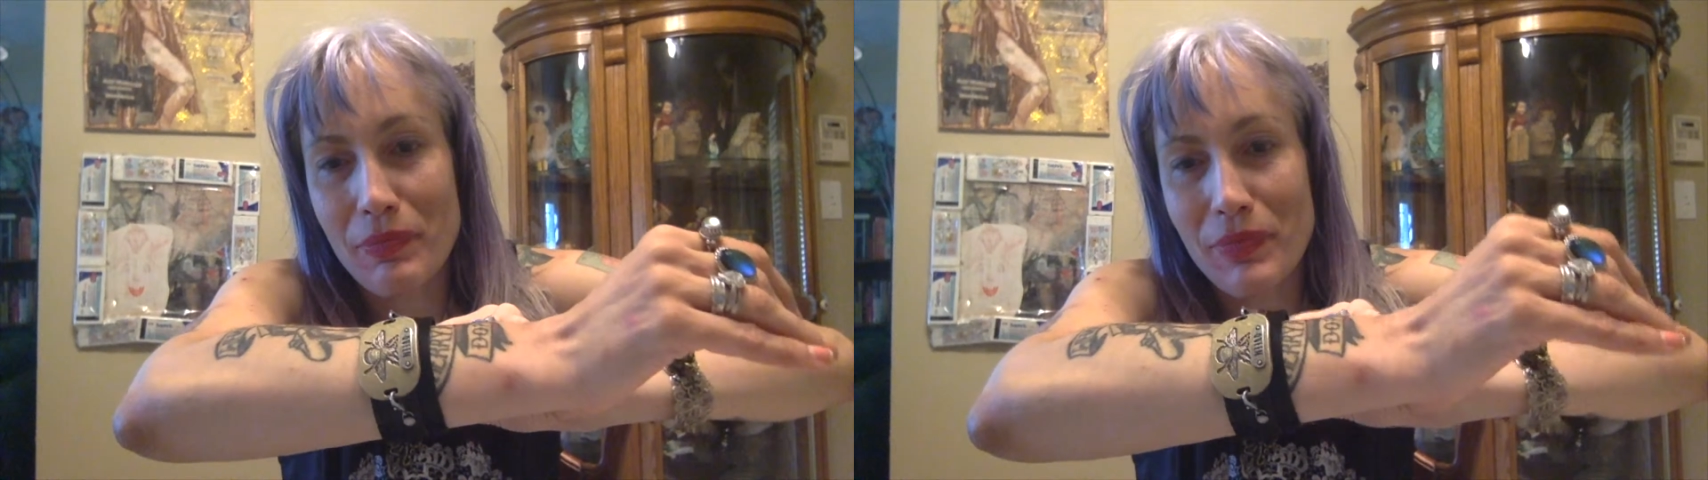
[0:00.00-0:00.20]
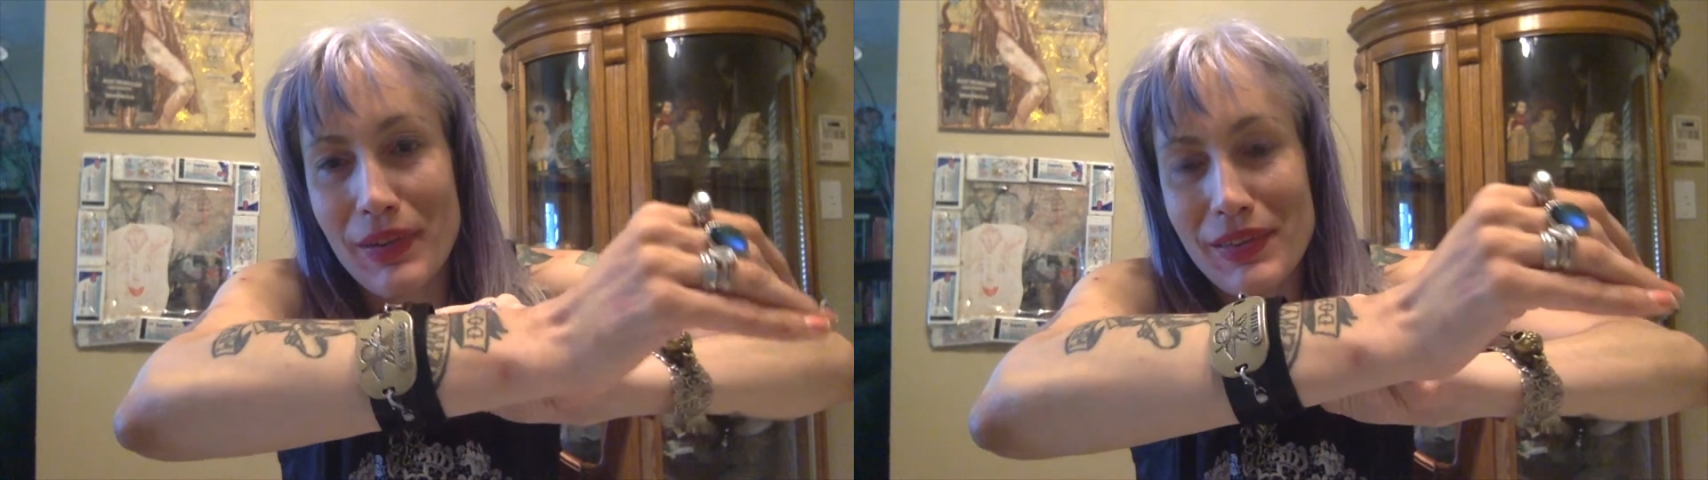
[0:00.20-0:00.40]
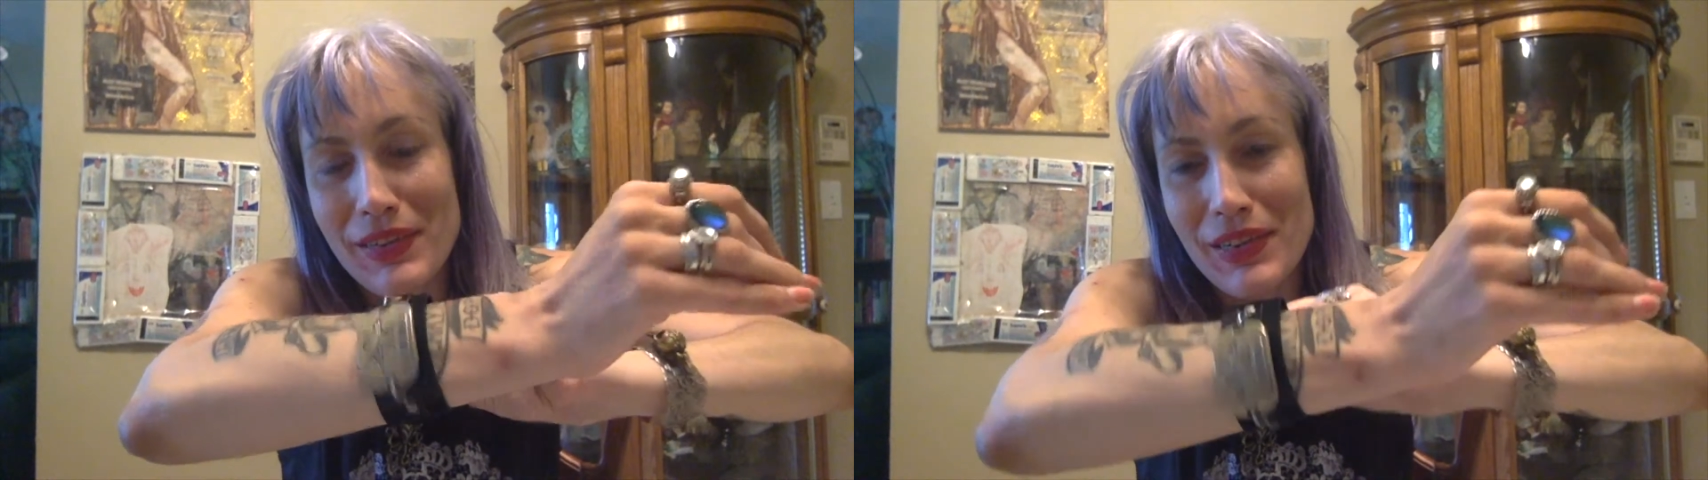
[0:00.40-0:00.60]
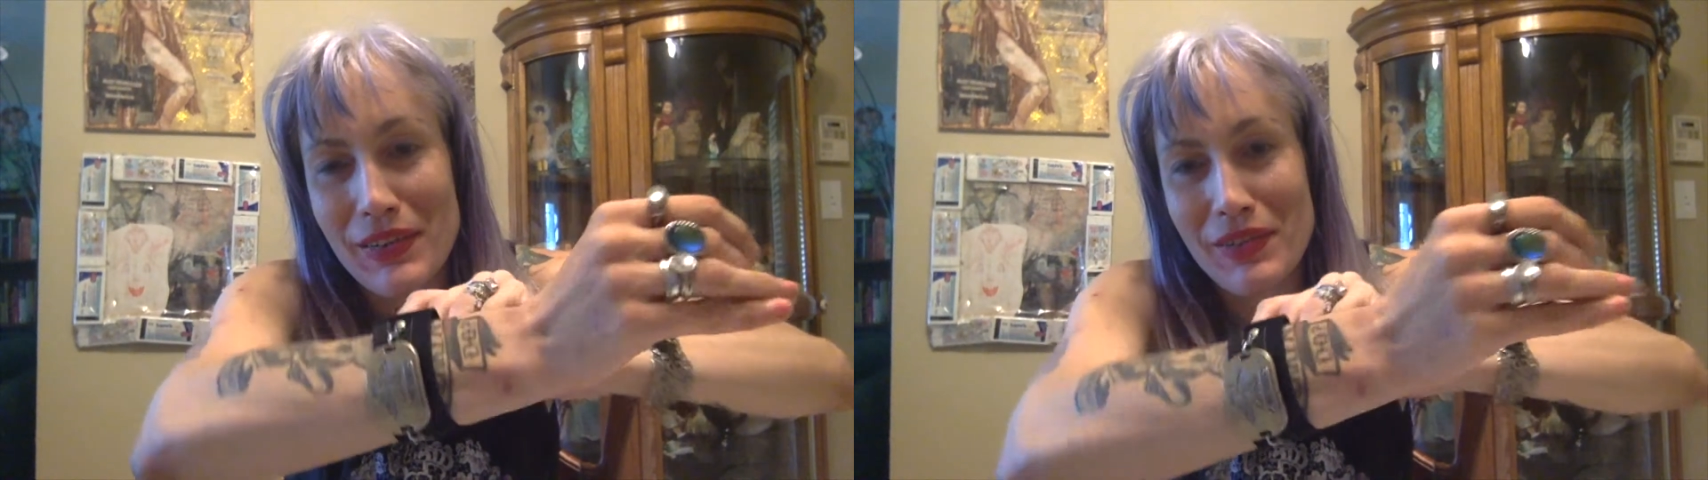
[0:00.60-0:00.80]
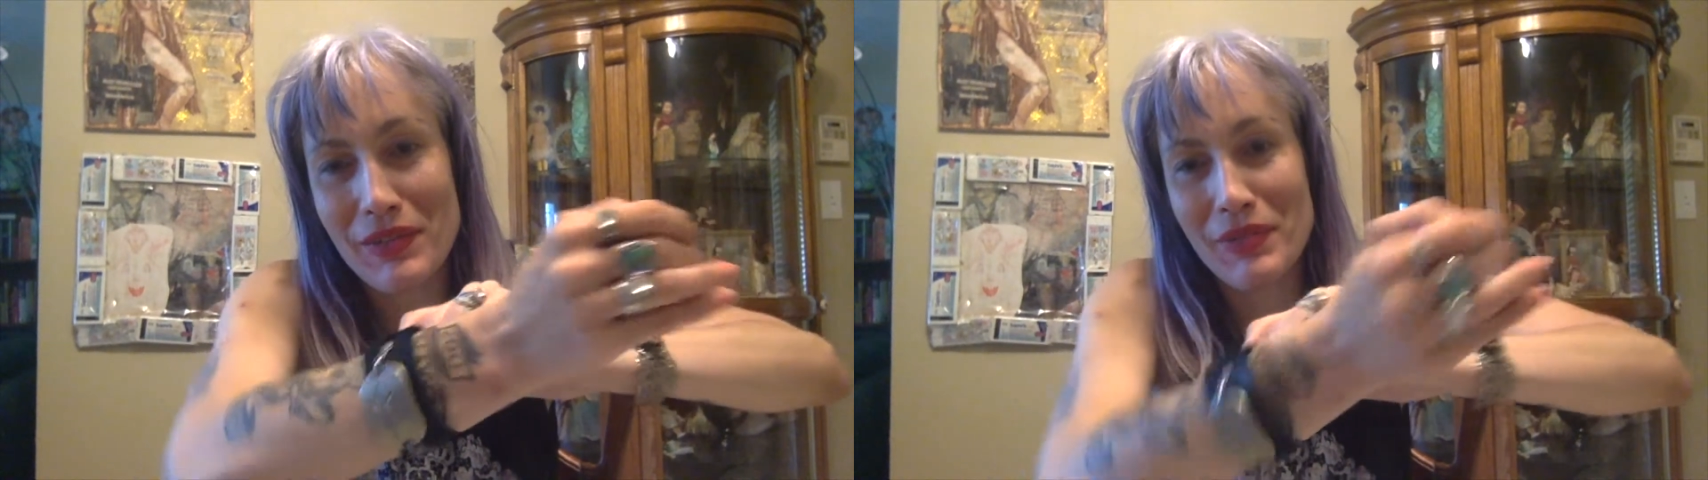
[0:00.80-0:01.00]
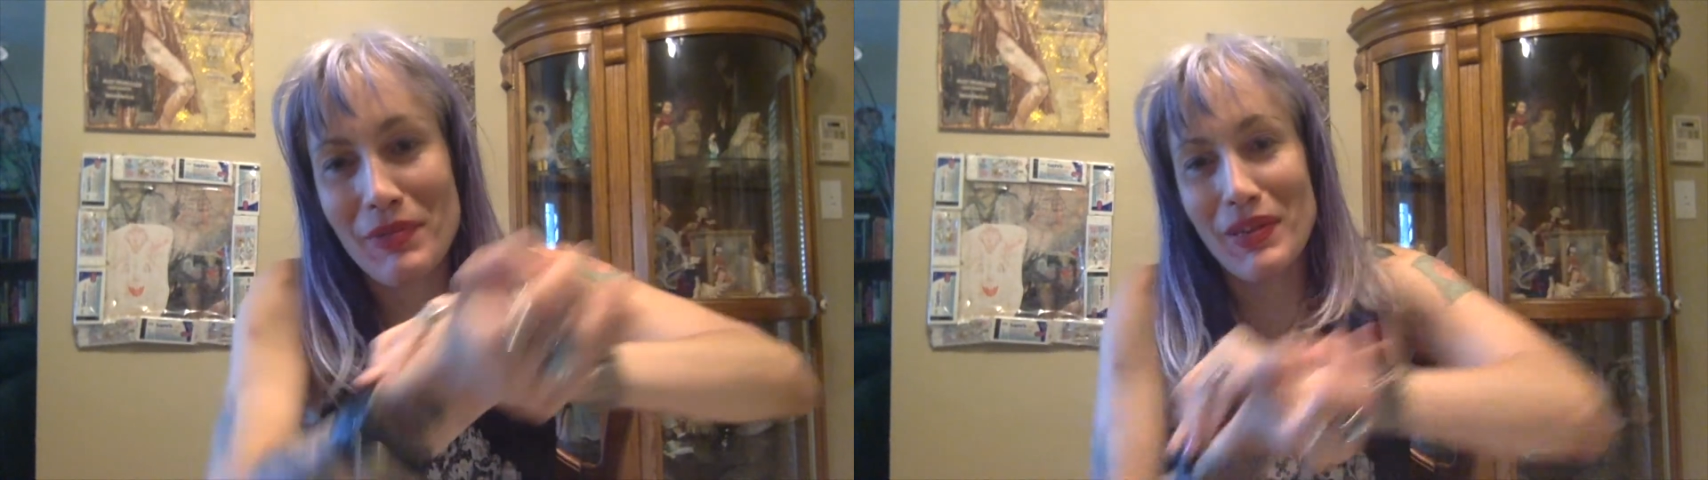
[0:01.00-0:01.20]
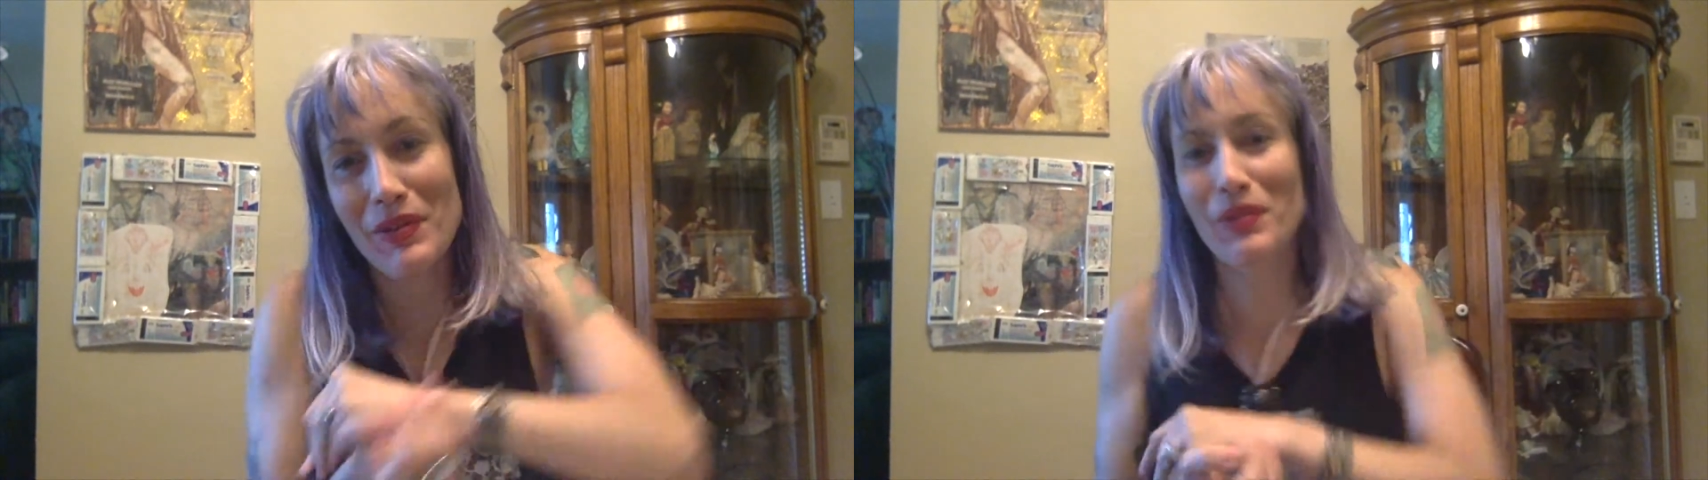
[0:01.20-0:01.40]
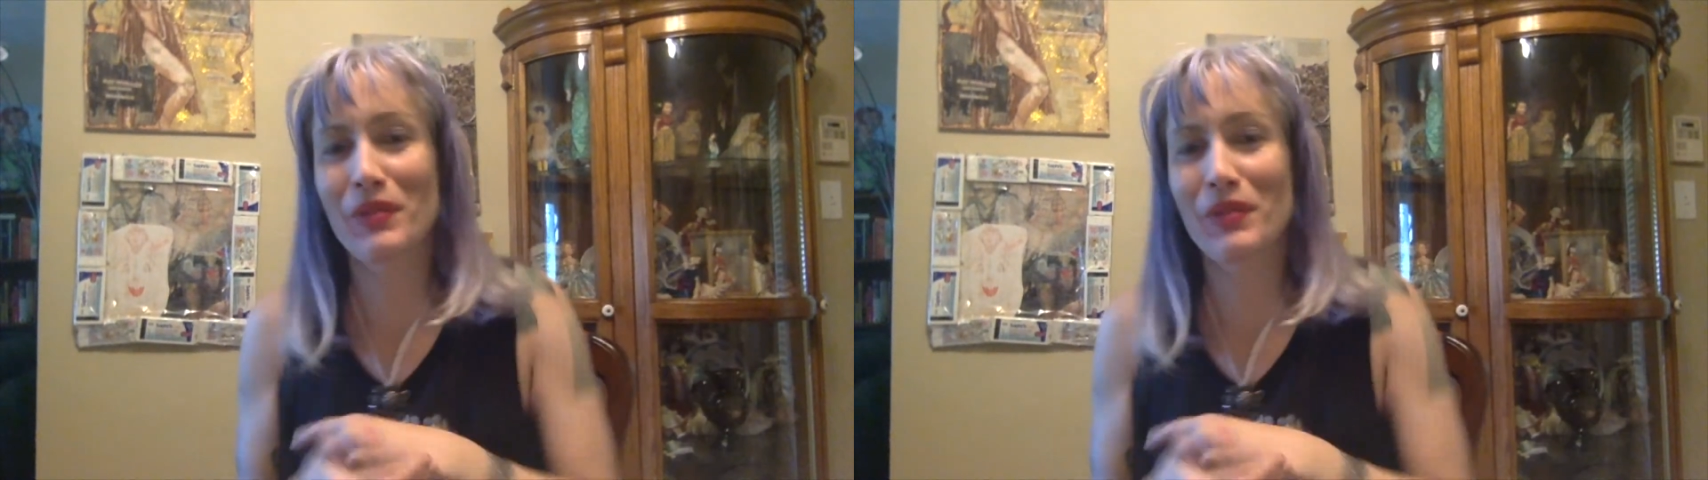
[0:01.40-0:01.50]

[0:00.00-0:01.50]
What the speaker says: because she considers me the